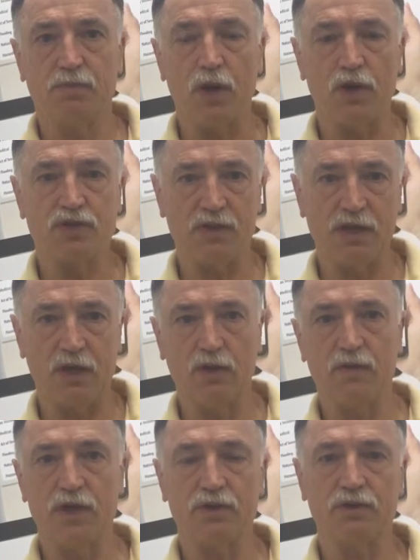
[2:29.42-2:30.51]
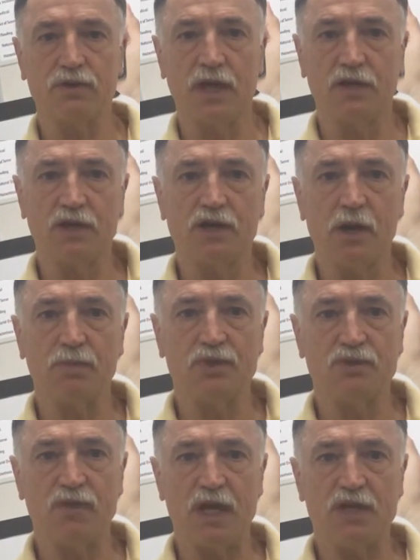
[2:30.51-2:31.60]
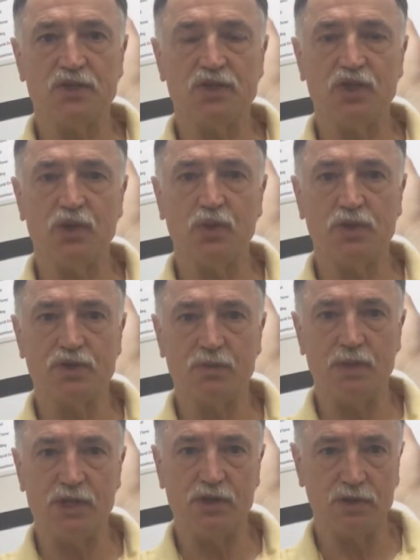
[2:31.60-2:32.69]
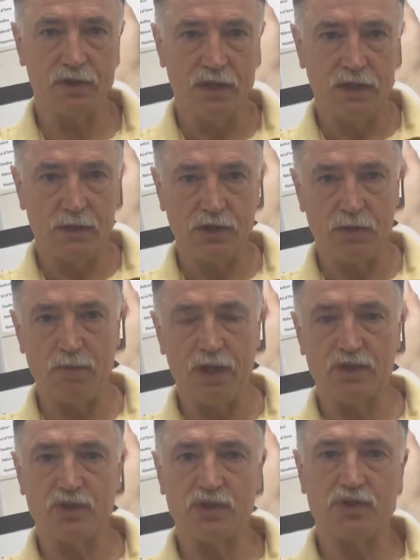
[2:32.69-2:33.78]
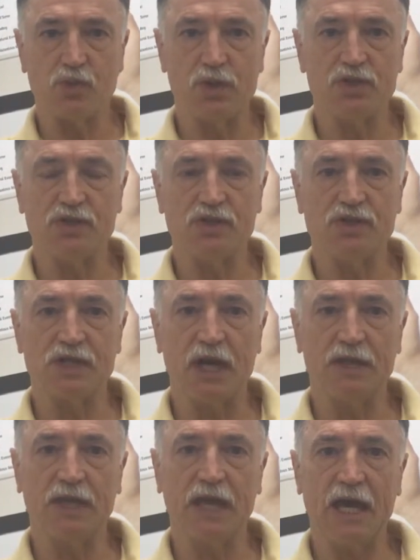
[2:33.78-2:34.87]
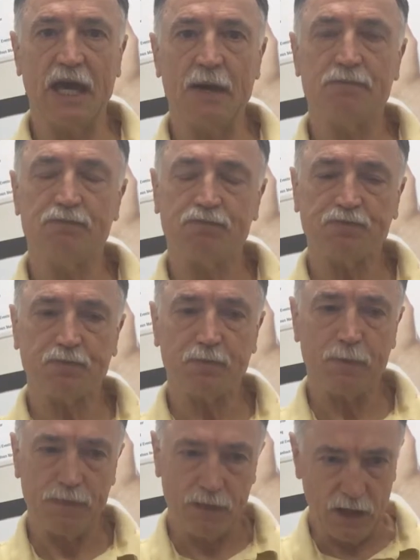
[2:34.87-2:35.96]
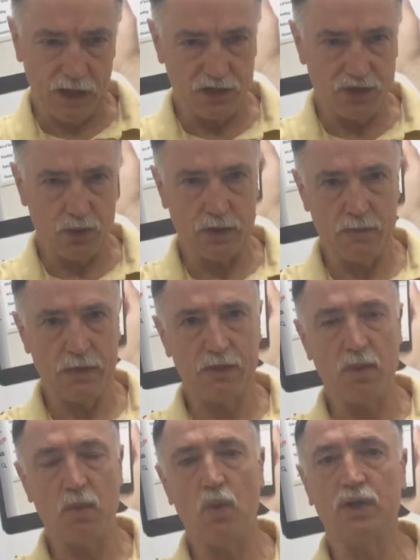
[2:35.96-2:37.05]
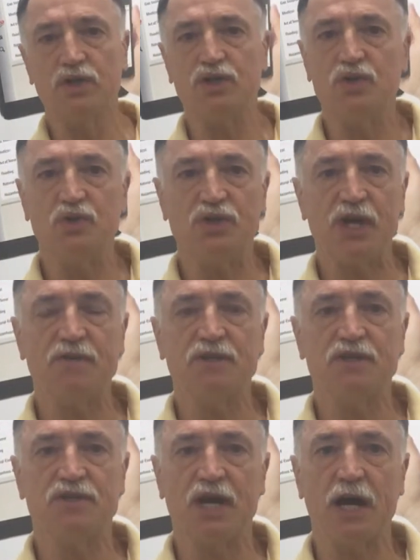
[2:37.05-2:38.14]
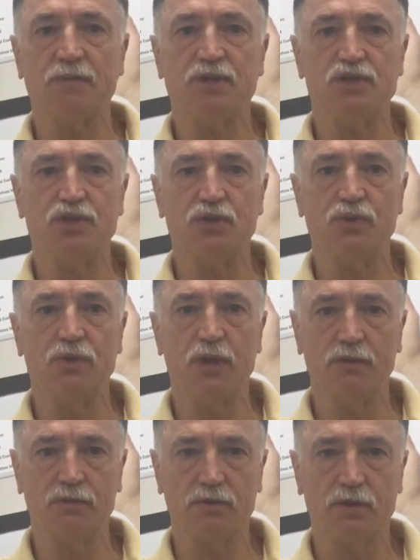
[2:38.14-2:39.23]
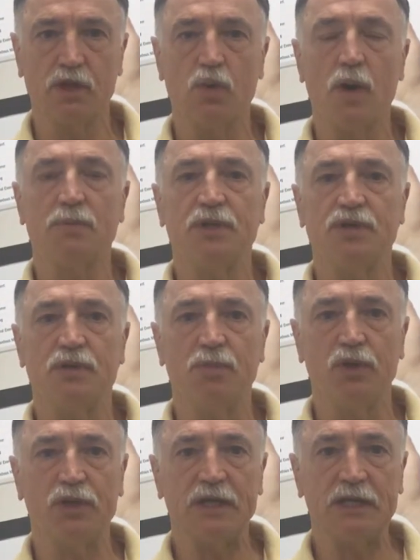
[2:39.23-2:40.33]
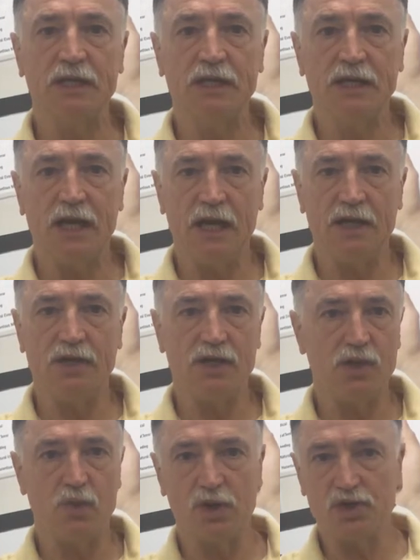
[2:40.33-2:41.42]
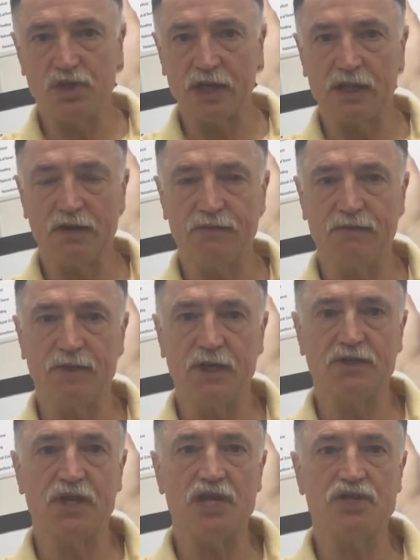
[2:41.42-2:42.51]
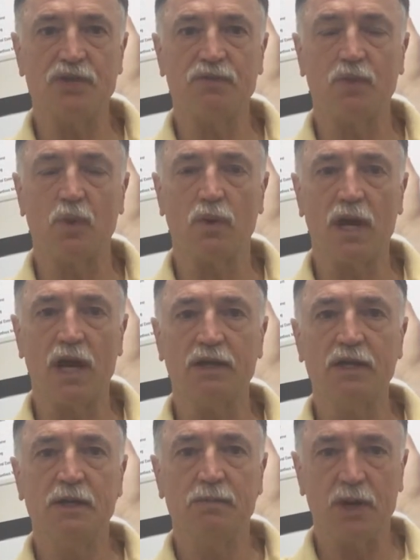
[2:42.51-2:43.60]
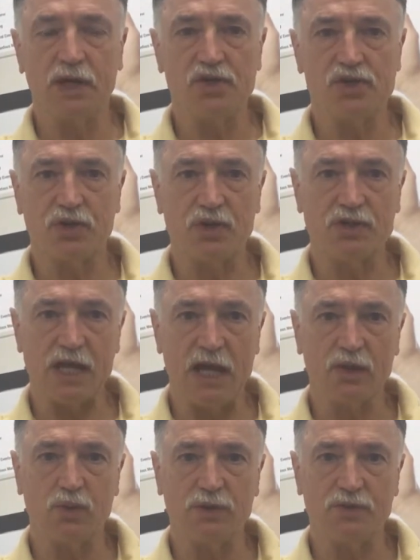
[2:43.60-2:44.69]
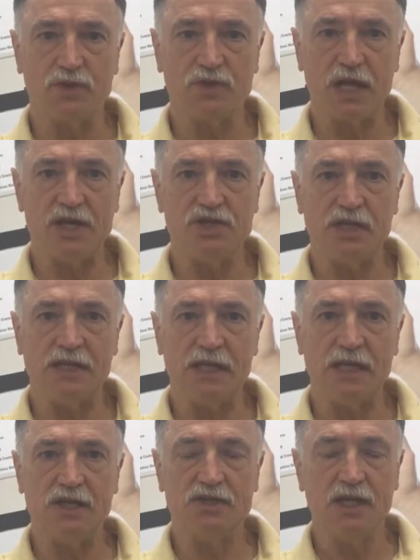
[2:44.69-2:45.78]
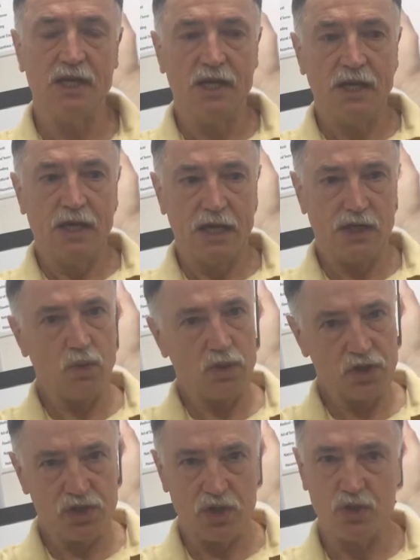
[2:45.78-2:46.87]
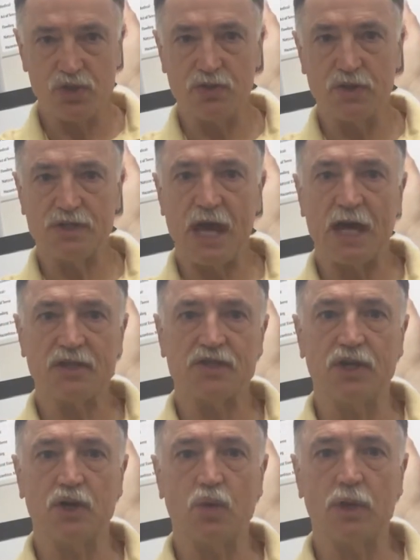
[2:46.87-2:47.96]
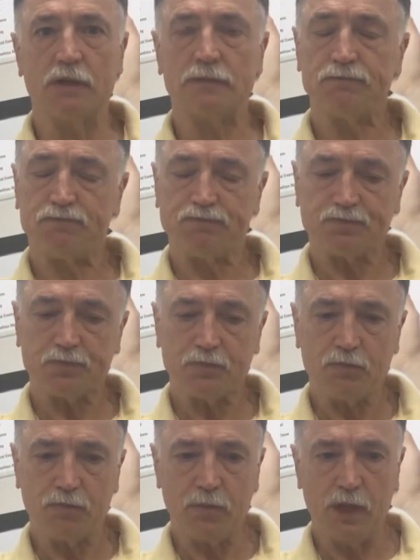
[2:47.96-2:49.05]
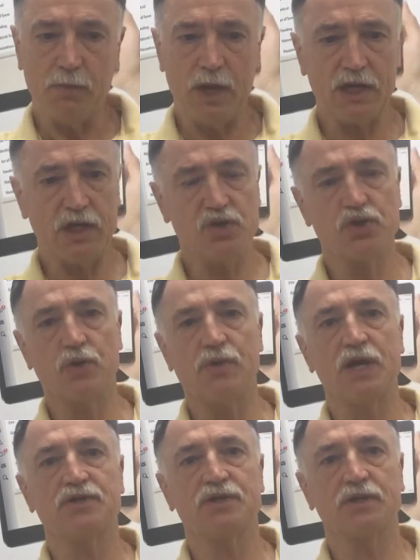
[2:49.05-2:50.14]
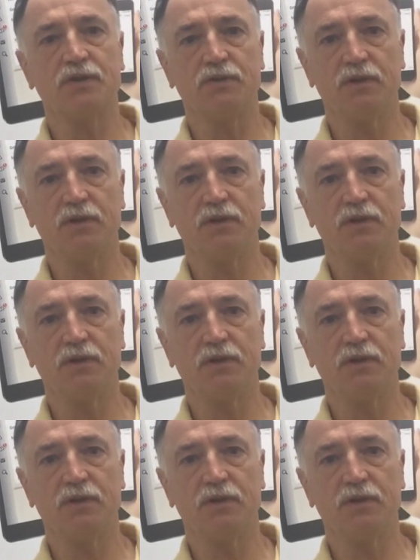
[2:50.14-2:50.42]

parts of the elevator that encompass phase 2, which would be your buttons and switches inside the cab, and doing a minimum 1 to 2 safety stops as you go up into the building. And then you want to check that staging floor out, making sure it's adequate for staging needs. And you want to choose your attack stairwell and making sure that's